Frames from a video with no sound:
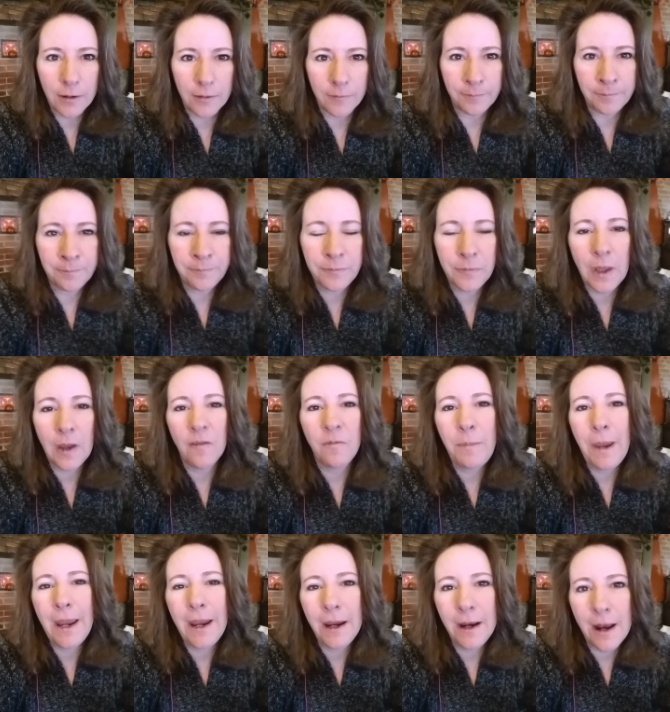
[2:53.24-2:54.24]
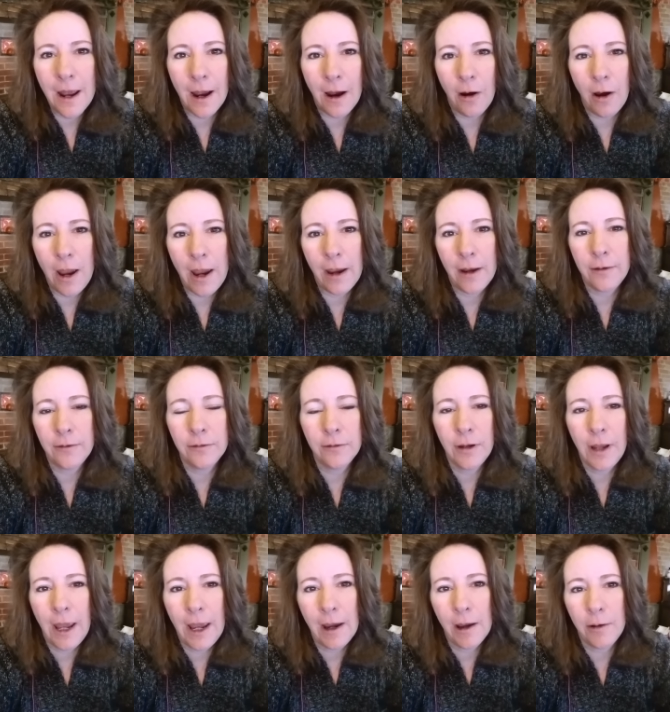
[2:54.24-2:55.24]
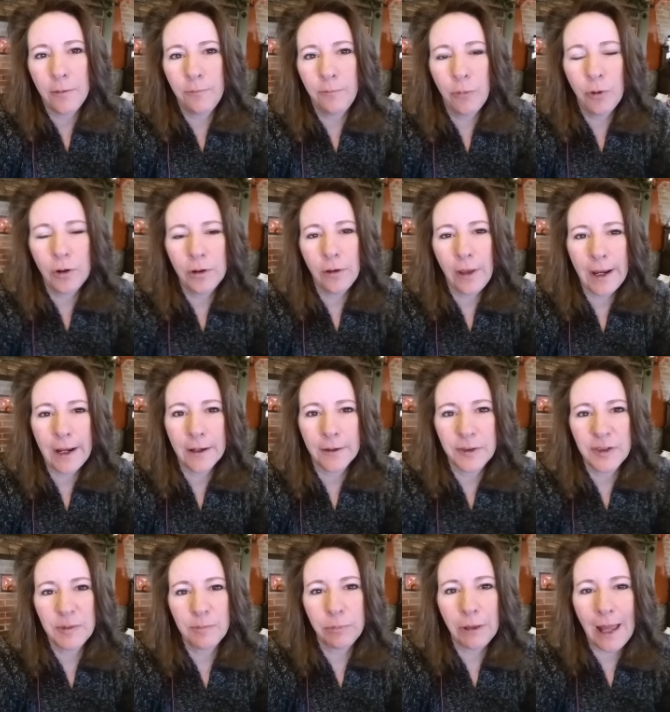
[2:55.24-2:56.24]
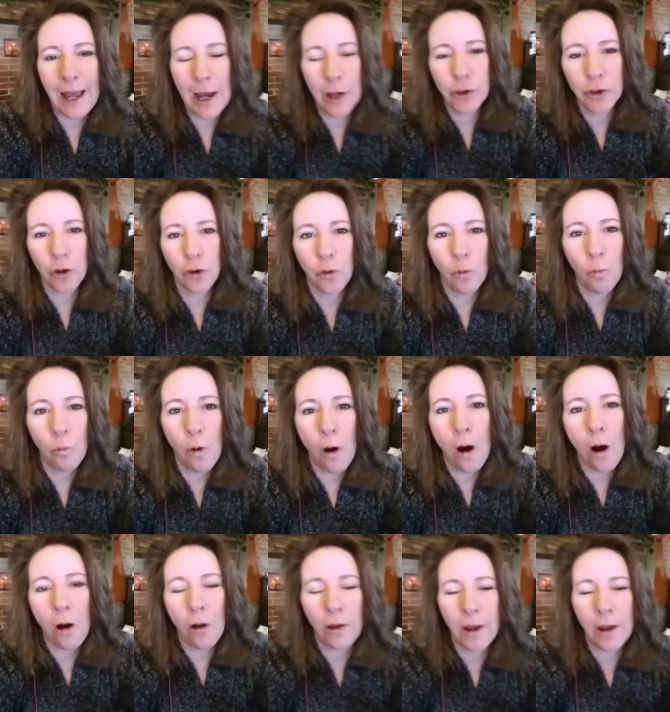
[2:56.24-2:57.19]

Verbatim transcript: Mm, of paint out and had put like a splash on the wall